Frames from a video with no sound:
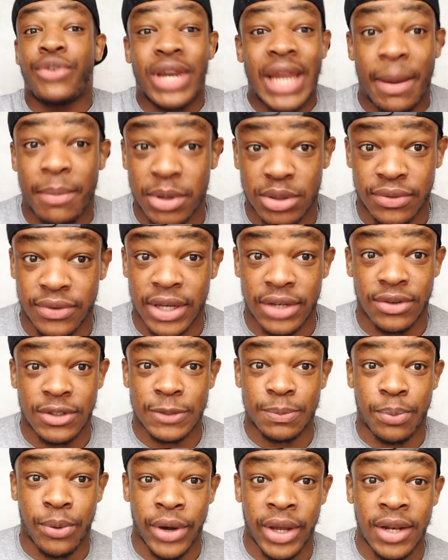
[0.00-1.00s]
agree that much with
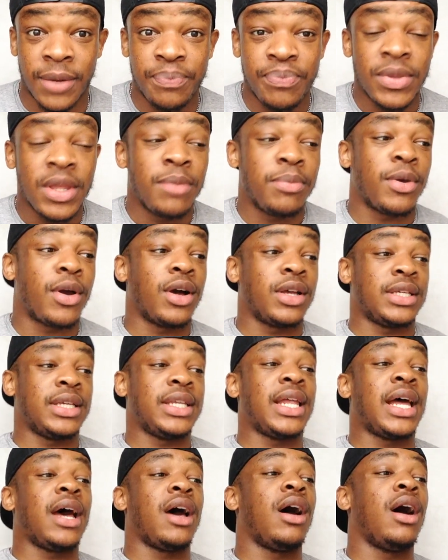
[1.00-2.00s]
Adreyn's point because he
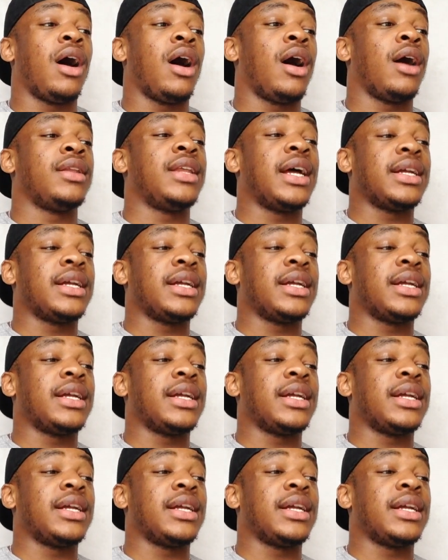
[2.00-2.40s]
said that ah uh,